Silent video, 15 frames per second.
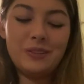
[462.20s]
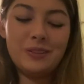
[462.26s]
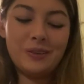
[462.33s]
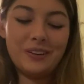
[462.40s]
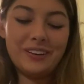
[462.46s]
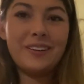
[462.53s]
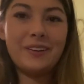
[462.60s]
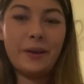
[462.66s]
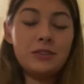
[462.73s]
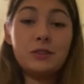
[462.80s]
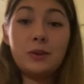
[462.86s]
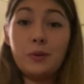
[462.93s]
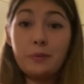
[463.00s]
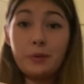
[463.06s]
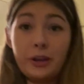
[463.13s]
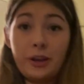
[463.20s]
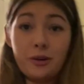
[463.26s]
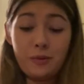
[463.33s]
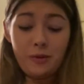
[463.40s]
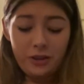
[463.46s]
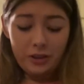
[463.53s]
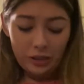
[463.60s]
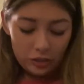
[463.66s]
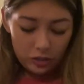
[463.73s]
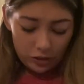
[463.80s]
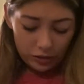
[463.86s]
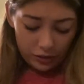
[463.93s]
Lord. Okay, so putting on a watch